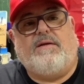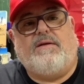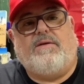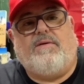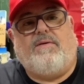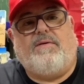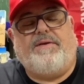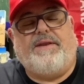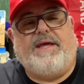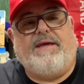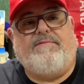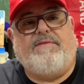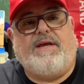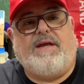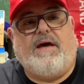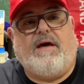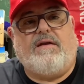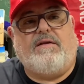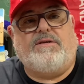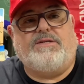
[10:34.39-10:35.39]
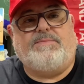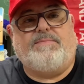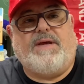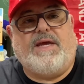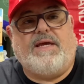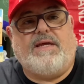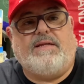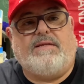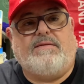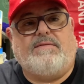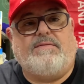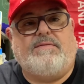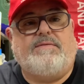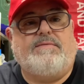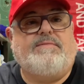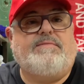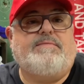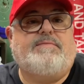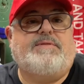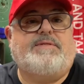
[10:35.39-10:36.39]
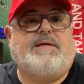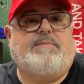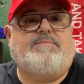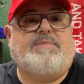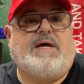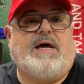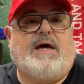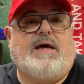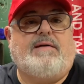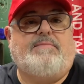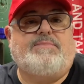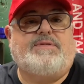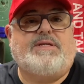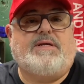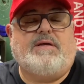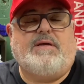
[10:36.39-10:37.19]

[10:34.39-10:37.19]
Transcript: old Navy gunner's mate. And sometimes,